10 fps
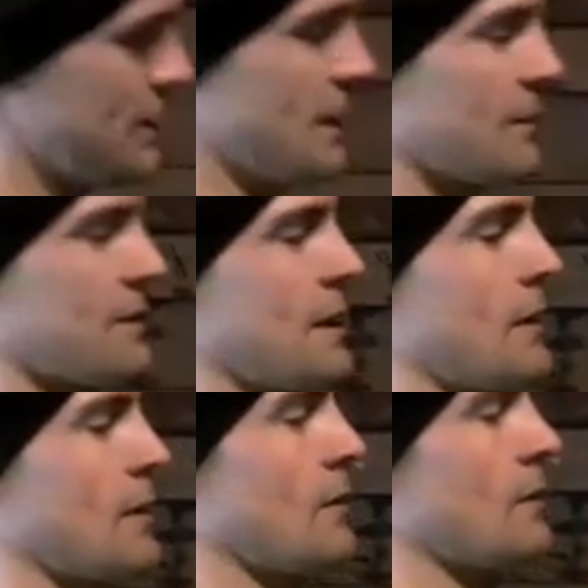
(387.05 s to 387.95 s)
I take the
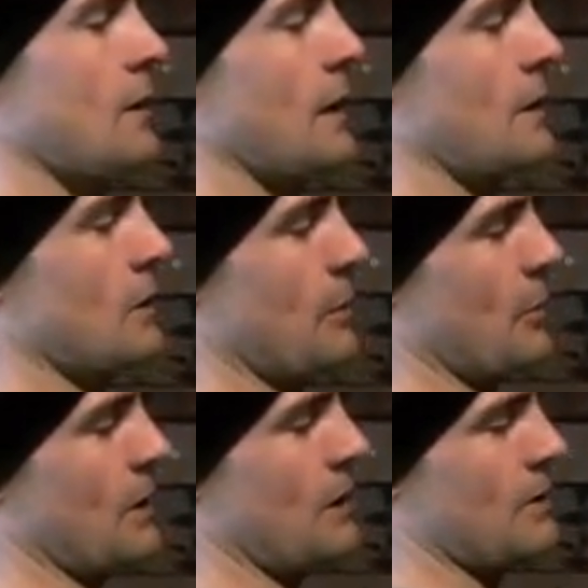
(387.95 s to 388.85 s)
tail and clip
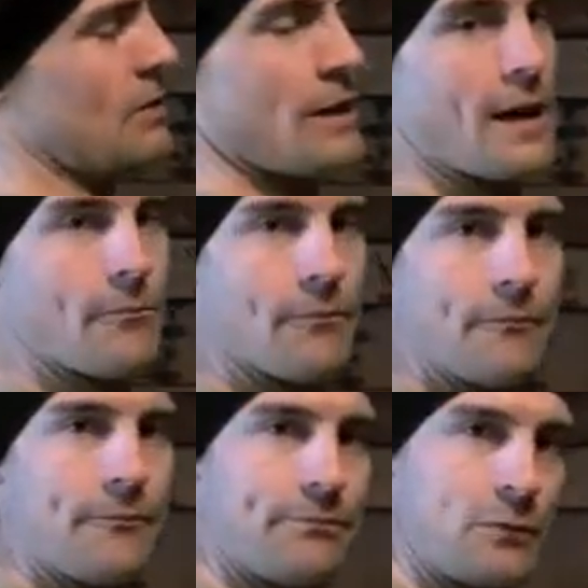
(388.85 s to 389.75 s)
it into
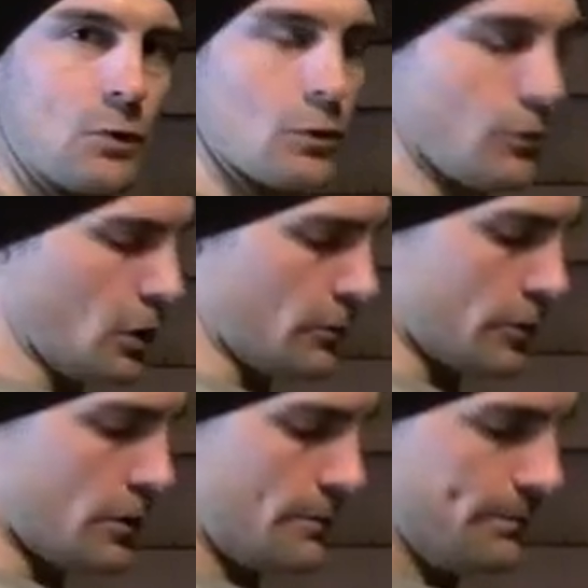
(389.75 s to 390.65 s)
that
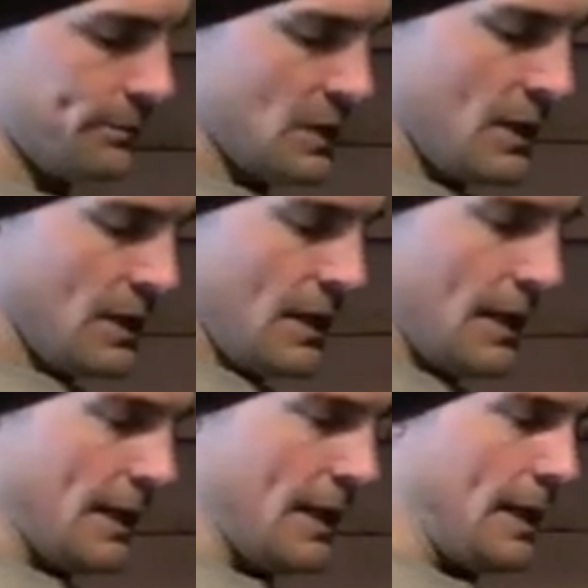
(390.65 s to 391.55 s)
revolver,
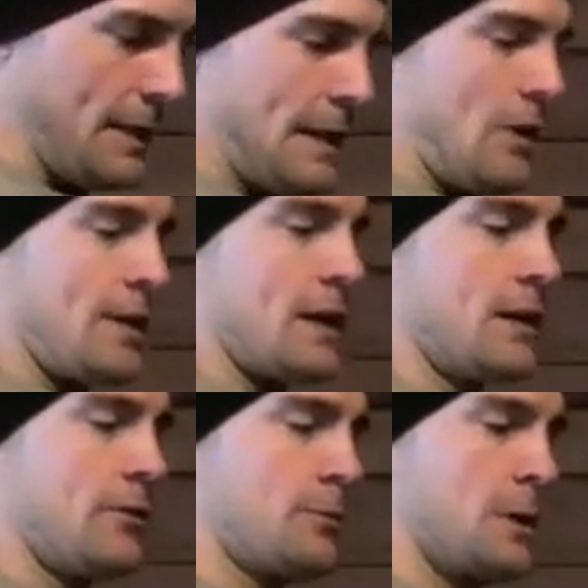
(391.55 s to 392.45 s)
and now that
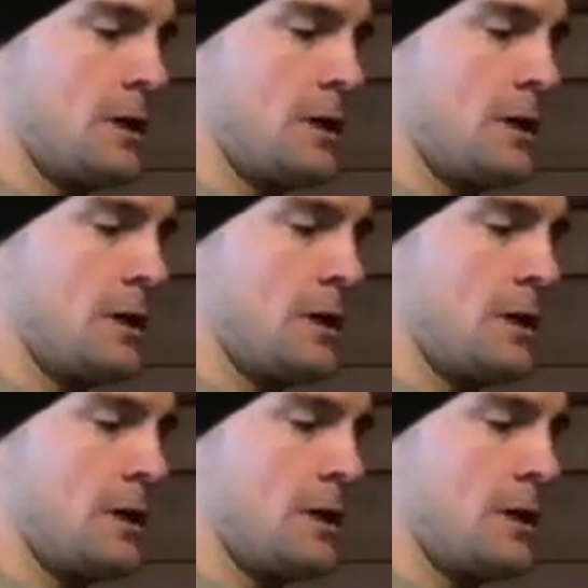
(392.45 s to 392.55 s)
gives